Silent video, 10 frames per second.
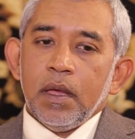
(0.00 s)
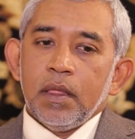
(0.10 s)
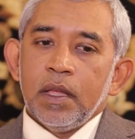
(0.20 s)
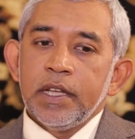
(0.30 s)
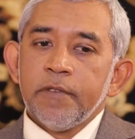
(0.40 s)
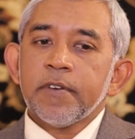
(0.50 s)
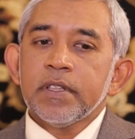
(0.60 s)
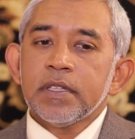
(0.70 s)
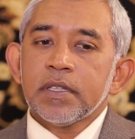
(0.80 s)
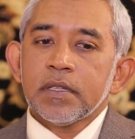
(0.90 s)
the
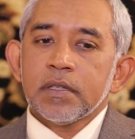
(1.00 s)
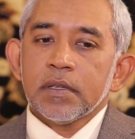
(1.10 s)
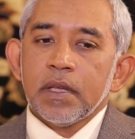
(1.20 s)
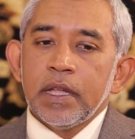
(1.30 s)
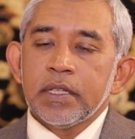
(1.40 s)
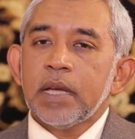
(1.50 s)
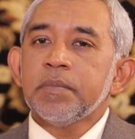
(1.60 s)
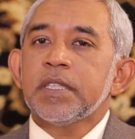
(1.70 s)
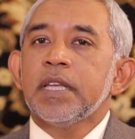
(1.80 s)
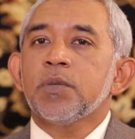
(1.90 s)
difference in
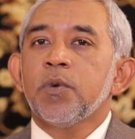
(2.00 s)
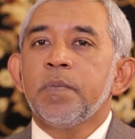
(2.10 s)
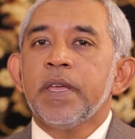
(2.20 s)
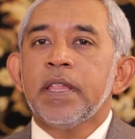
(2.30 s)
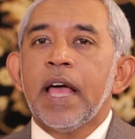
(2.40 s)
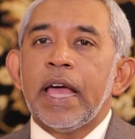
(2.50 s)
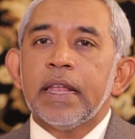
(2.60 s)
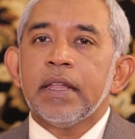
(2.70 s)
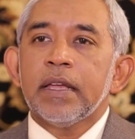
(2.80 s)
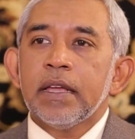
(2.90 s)
some sense would be
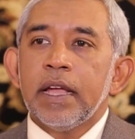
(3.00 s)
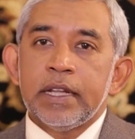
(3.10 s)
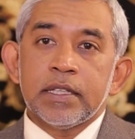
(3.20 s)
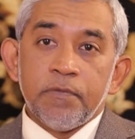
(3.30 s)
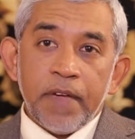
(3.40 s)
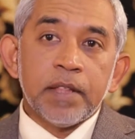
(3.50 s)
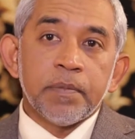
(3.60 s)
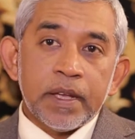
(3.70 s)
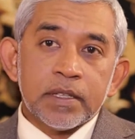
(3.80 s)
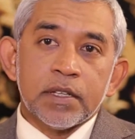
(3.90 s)
that it is a
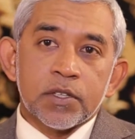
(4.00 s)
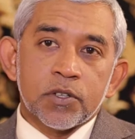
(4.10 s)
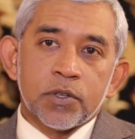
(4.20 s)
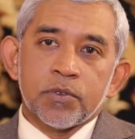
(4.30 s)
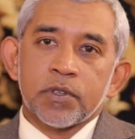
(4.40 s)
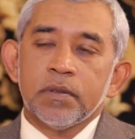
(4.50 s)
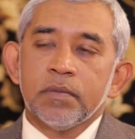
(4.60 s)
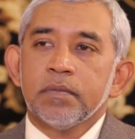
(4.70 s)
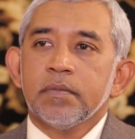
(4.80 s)
faith-based institution.